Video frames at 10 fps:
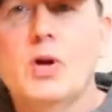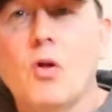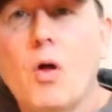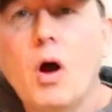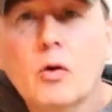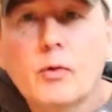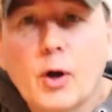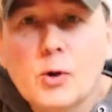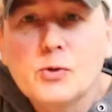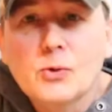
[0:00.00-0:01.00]
a long
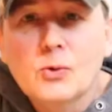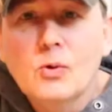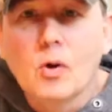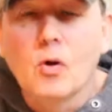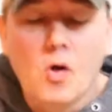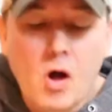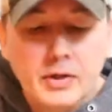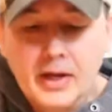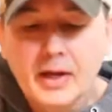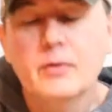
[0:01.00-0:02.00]
rehearsal or a long
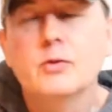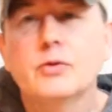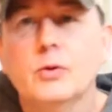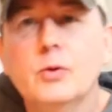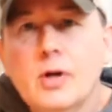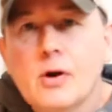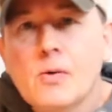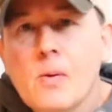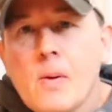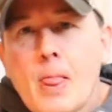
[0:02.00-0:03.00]
day in the
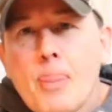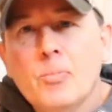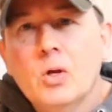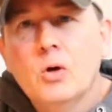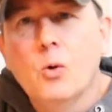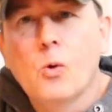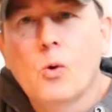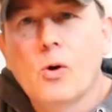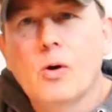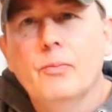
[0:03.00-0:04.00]
studio,
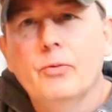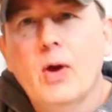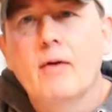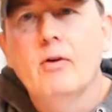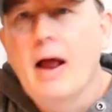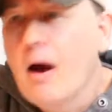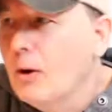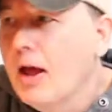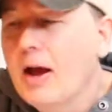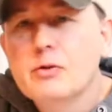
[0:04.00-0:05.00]
or you have an
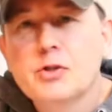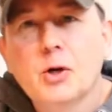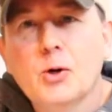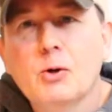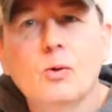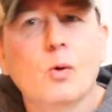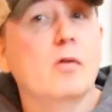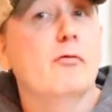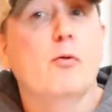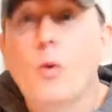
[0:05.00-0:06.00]
1.5-hour show or a
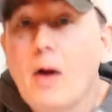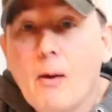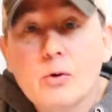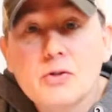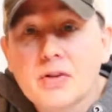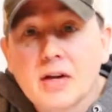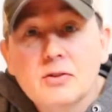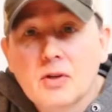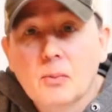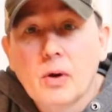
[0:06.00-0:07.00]
4-hour set
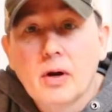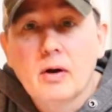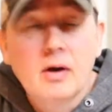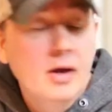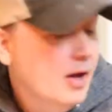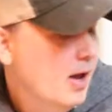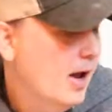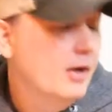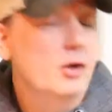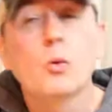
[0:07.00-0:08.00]
somewhere,
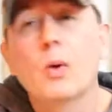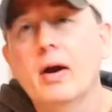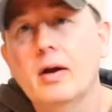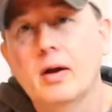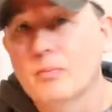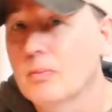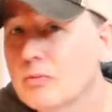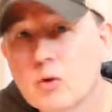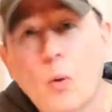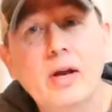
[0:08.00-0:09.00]
and you're wearing a
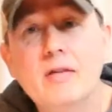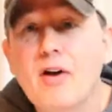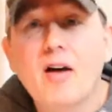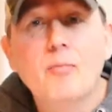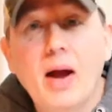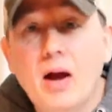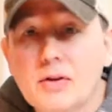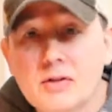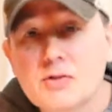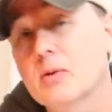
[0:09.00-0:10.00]

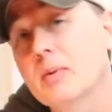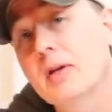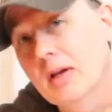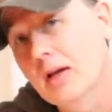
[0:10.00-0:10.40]
25-pound instrument,